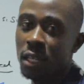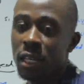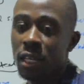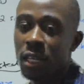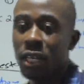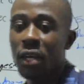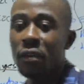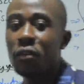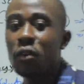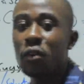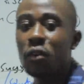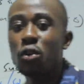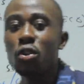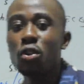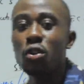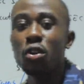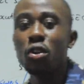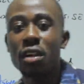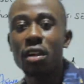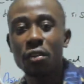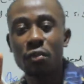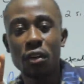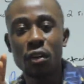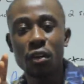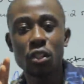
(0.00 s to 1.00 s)
If you do a
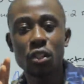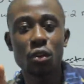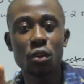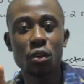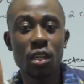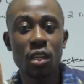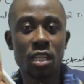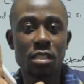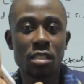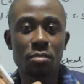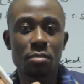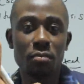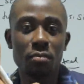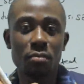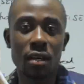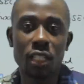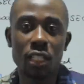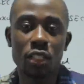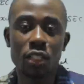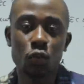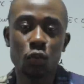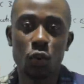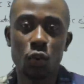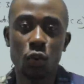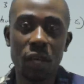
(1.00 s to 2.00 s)
revision in a
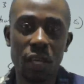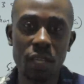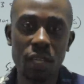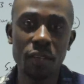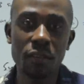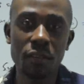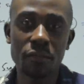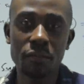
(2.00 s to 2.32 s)
smart way,